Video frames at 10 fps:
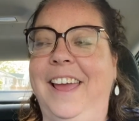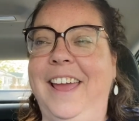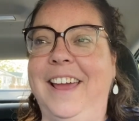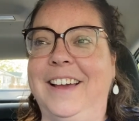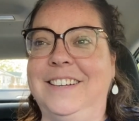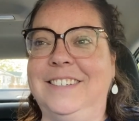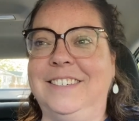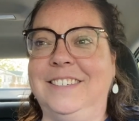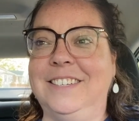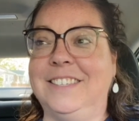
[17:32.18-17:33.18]

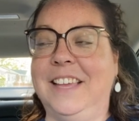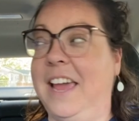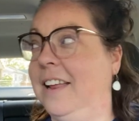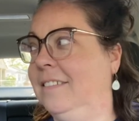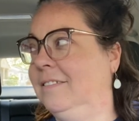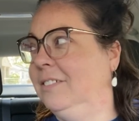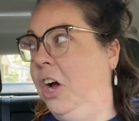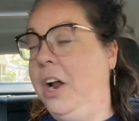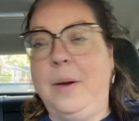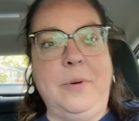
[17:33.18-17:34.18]
and just get
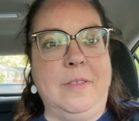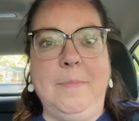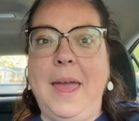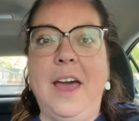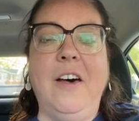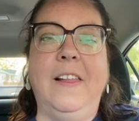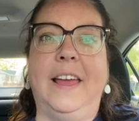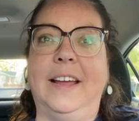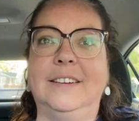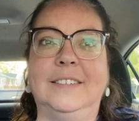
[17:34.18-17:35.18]
caught up with mail
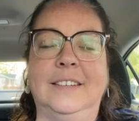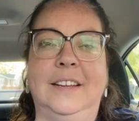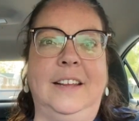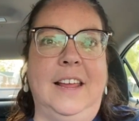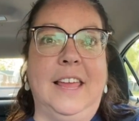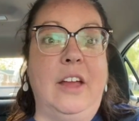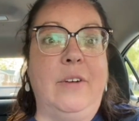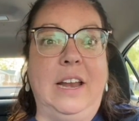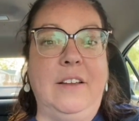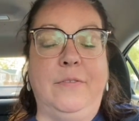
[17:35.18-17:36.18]
and get
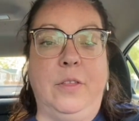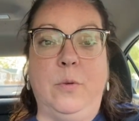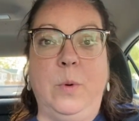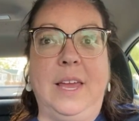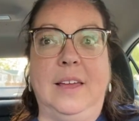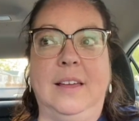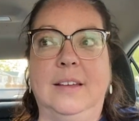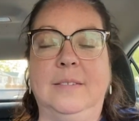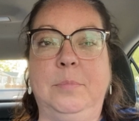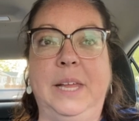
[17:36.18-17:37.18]
ready for the week,
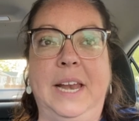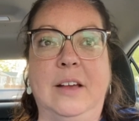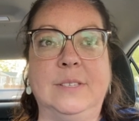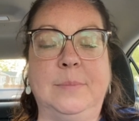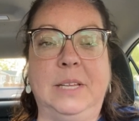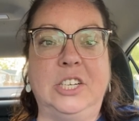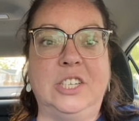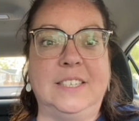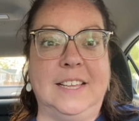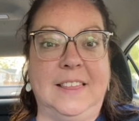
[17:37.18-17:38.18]
plan out some
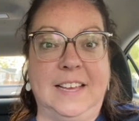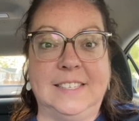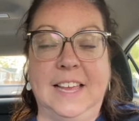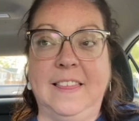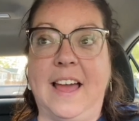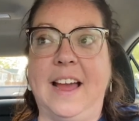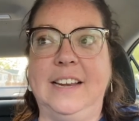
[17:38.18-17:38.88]
lunches and things like that.